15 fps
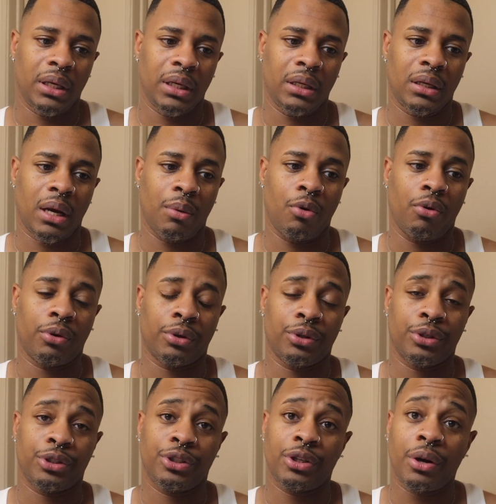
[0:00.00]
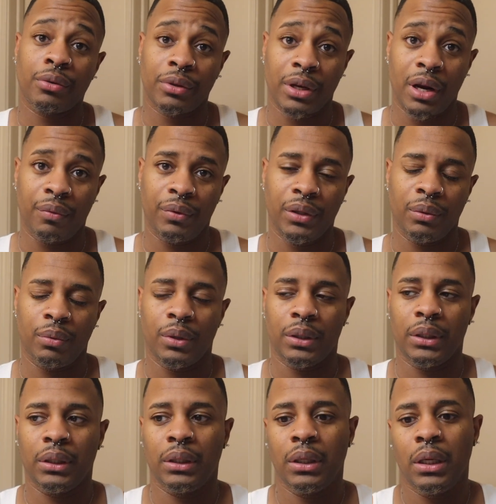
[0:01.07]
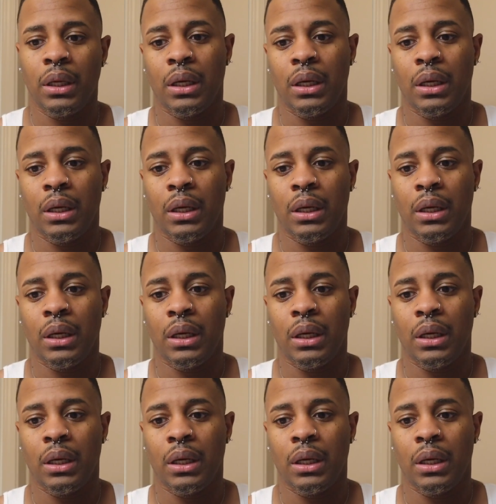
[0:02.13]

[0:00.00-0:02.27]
And I ordered a shirt that I really wanted.